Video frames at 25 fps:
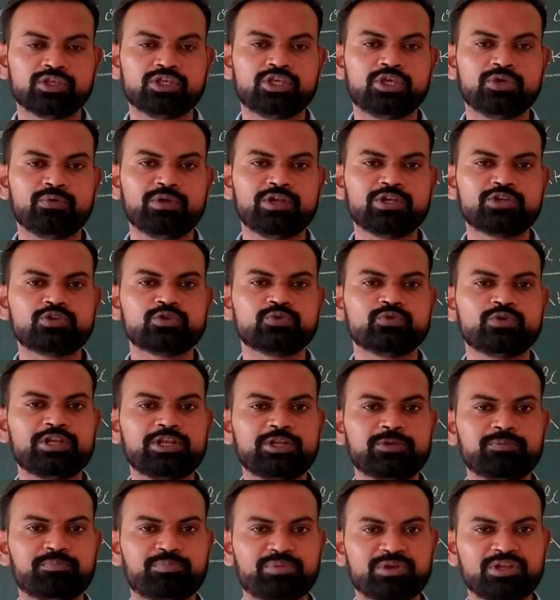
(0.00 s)
given to
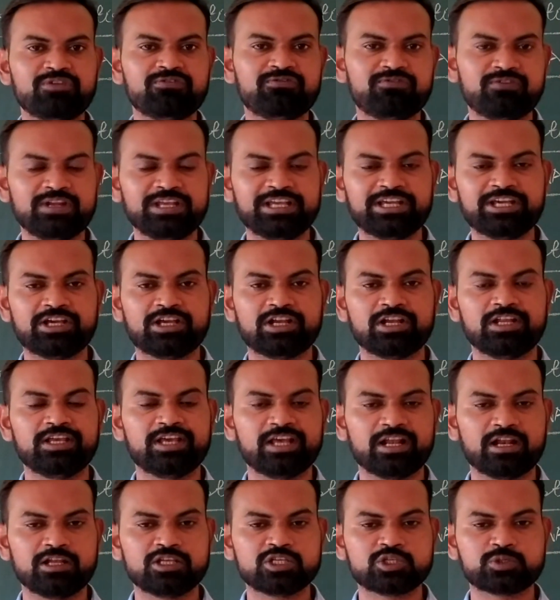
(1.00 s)
very briefly,
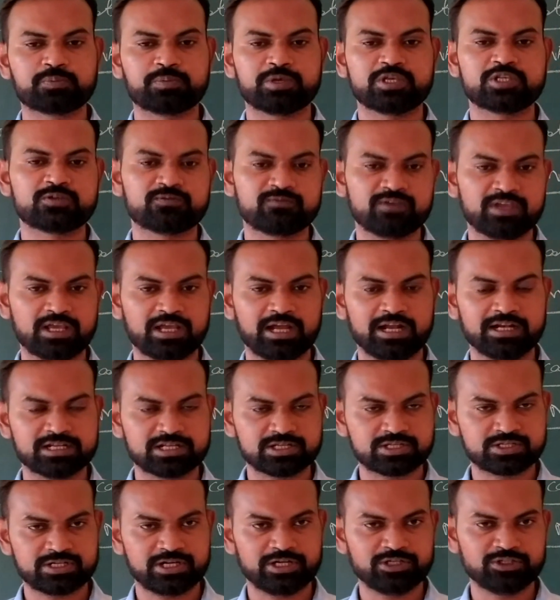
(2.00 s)
clearly, specific,
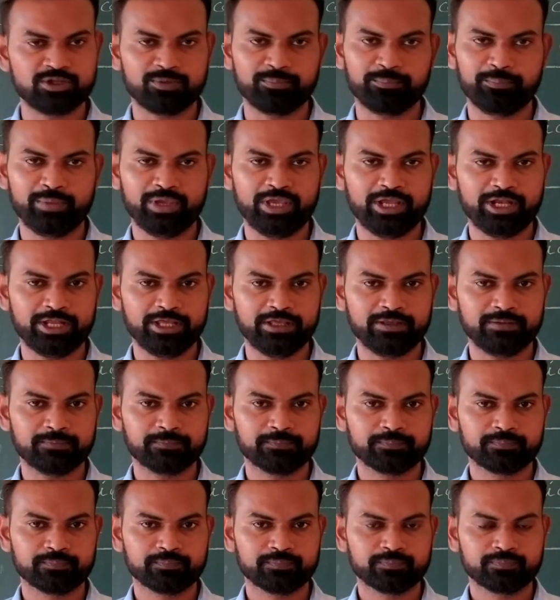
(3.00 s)
understand the
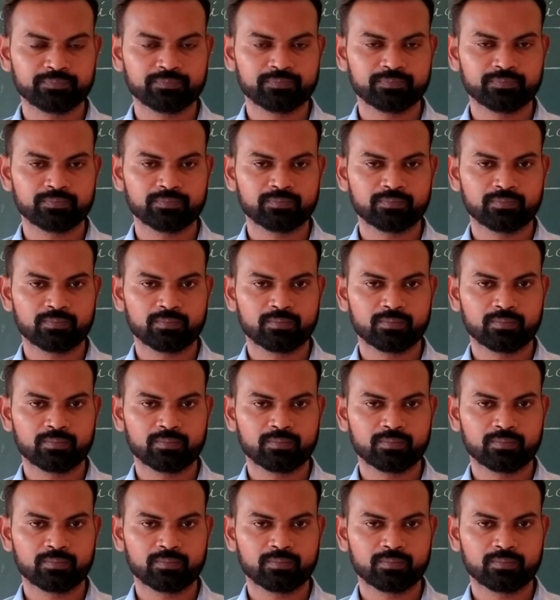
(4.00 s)
meaning.